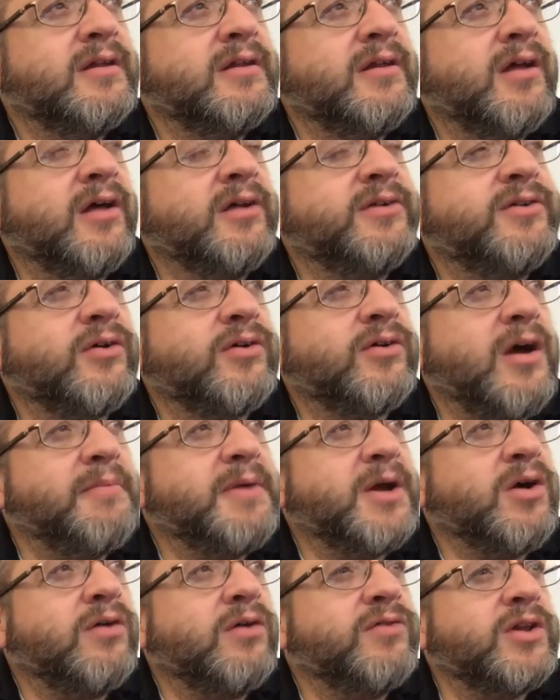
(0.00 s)
also
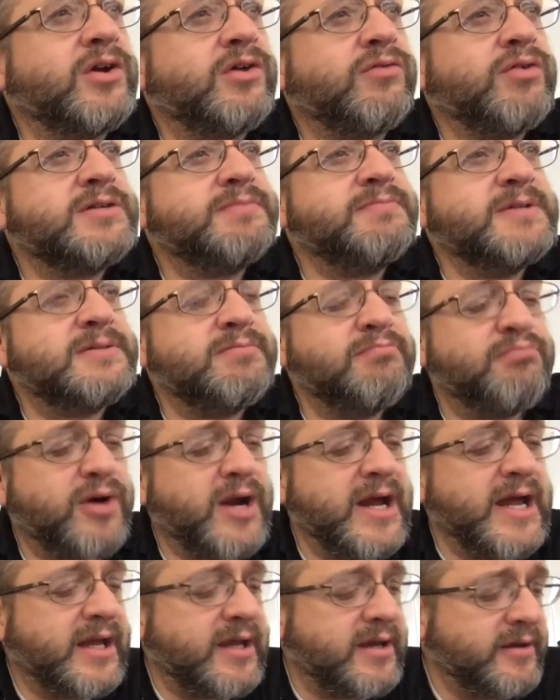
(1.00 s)
coming over the Christmas
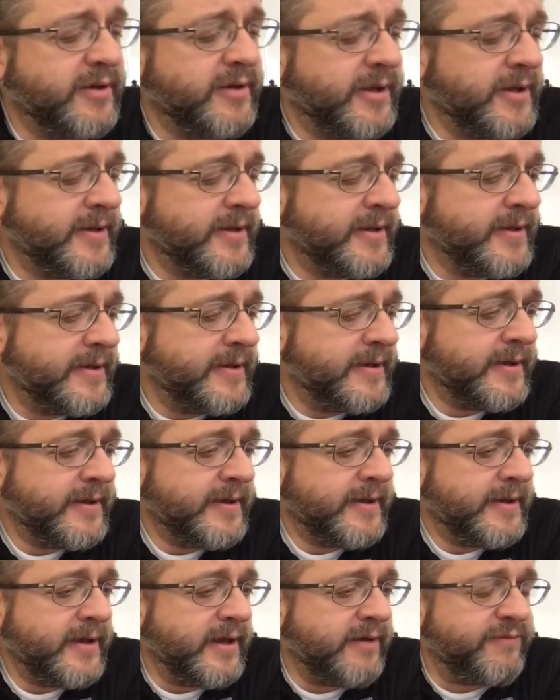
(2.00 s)
break,
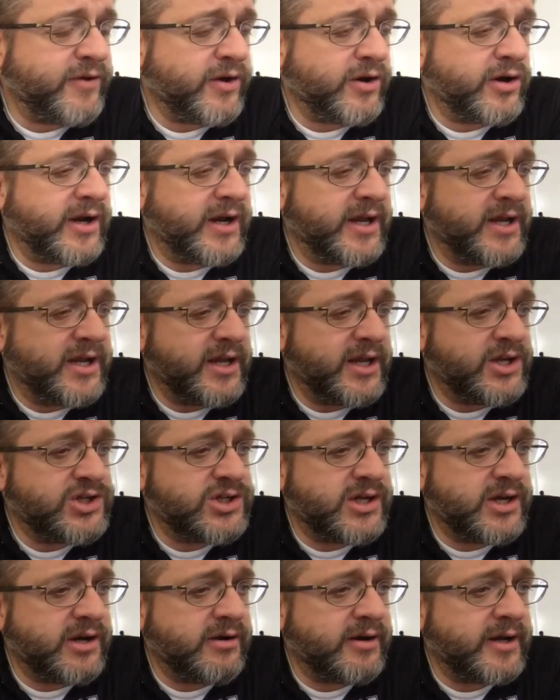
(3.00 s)
if you're in
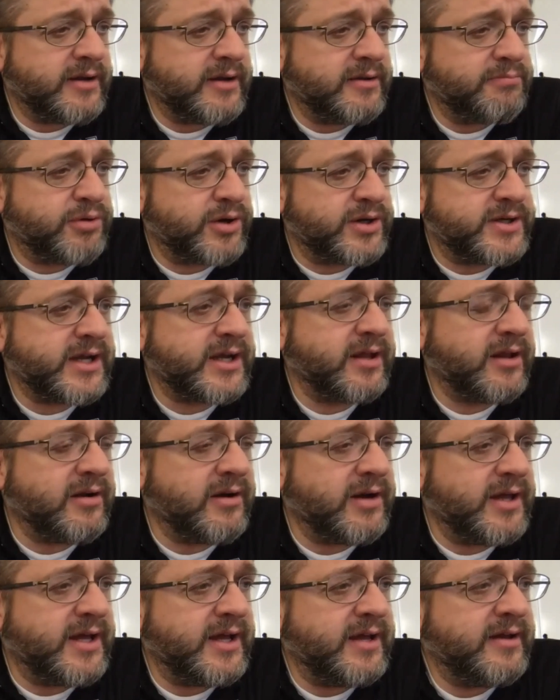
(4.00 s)
engineering
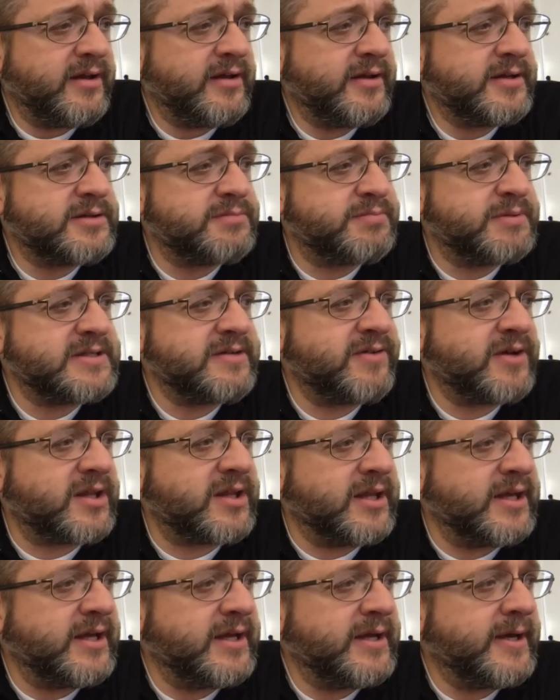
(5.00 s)

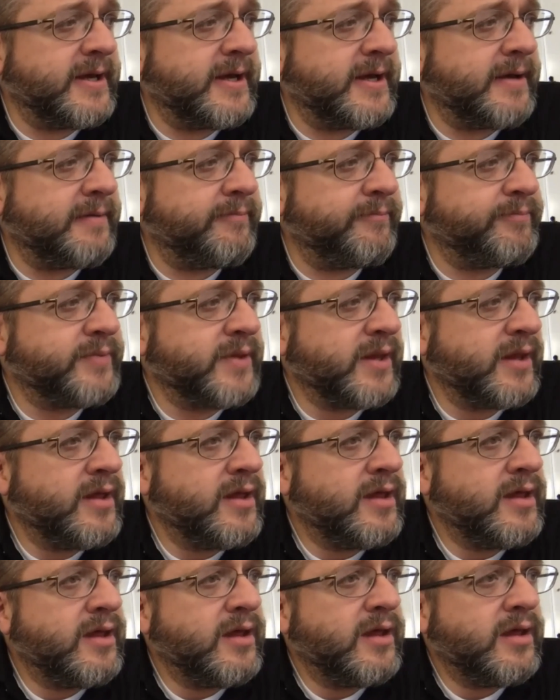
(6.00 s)
specifically,
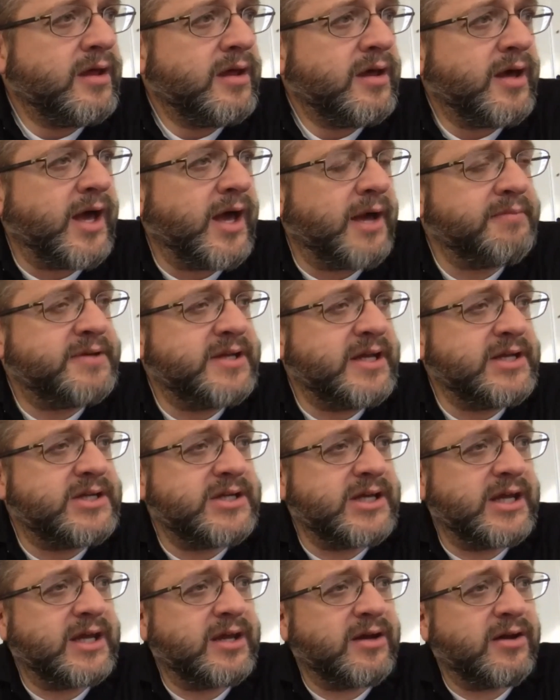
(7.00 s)
I'm
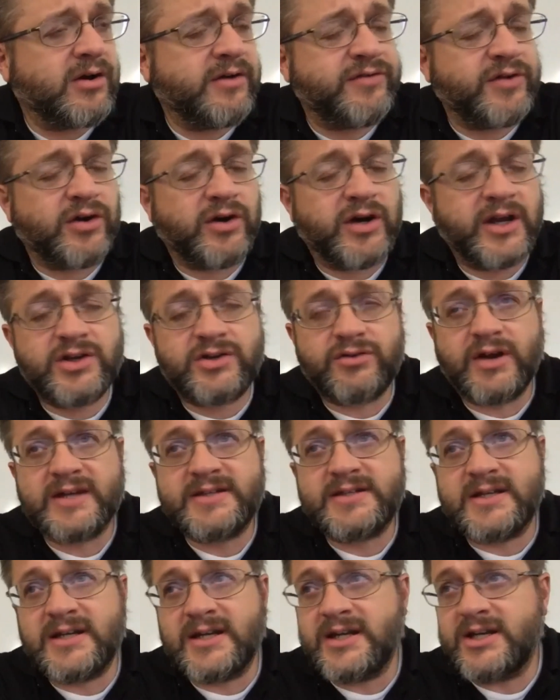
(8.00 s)
teaching, or if you're
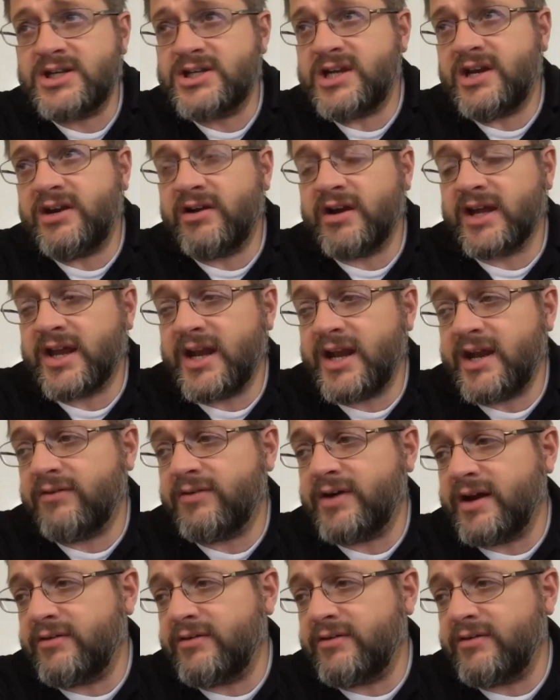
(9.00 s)
interested in engineering in any way,